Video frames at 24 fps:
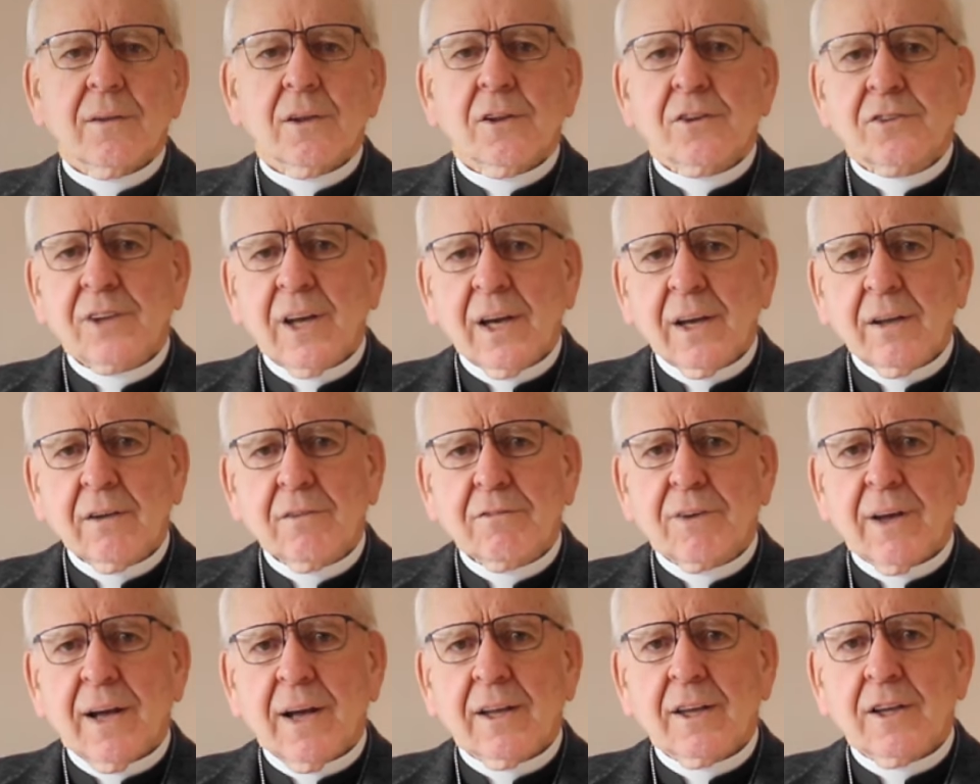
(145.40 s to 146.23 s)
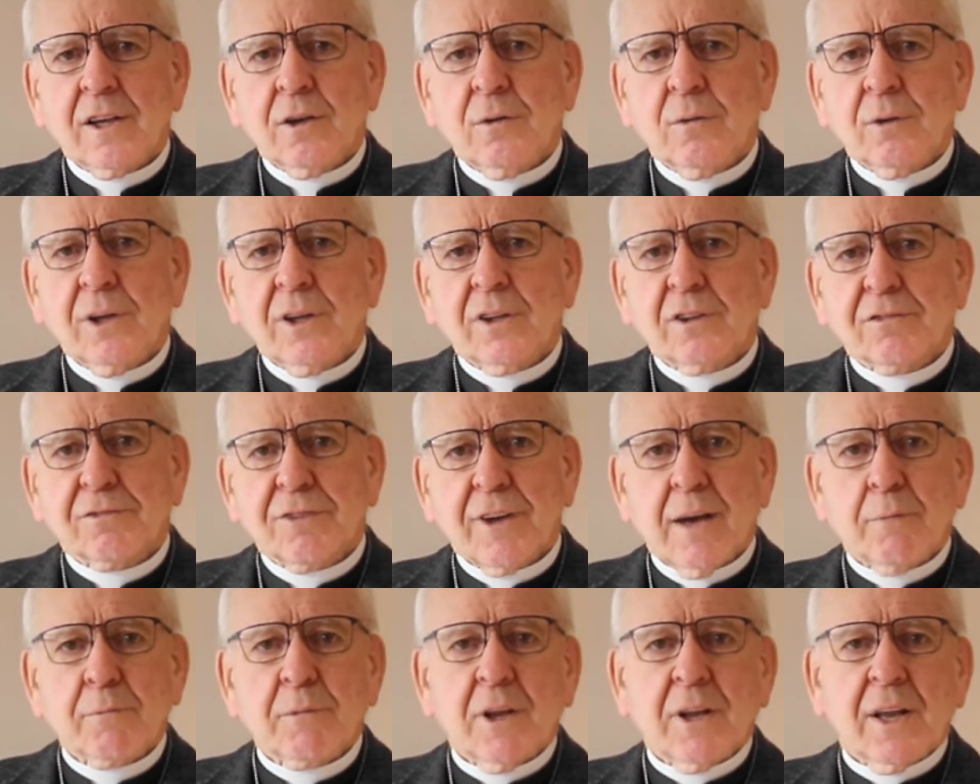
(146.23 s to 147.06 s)
The second value is
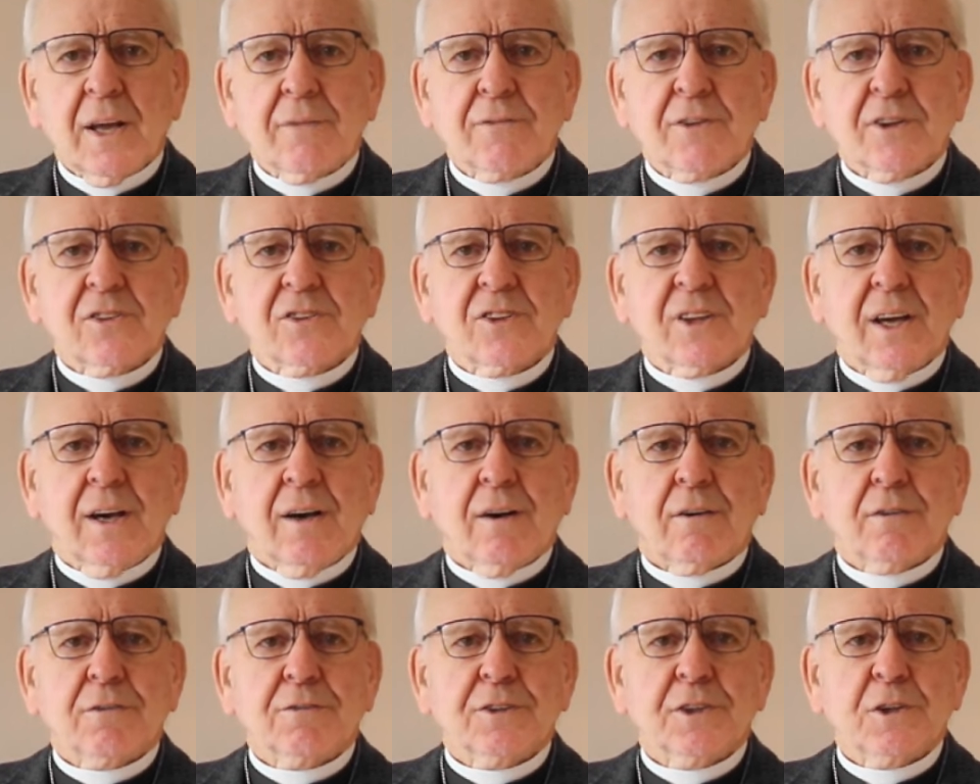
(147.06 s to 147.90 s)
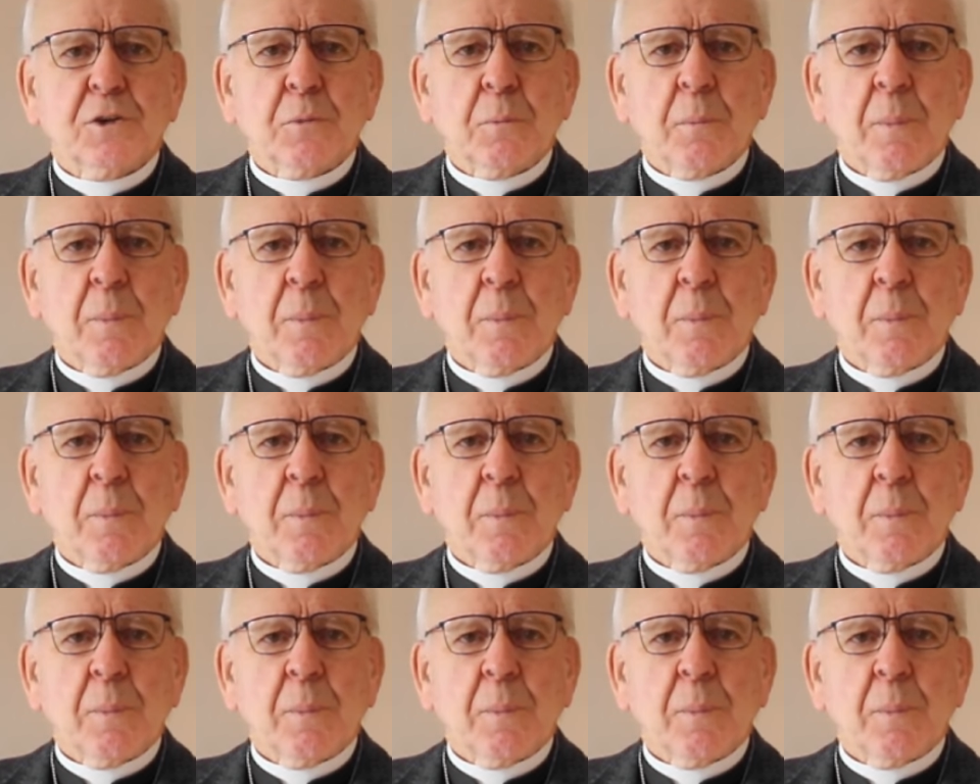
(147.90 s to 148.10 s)
family life itself.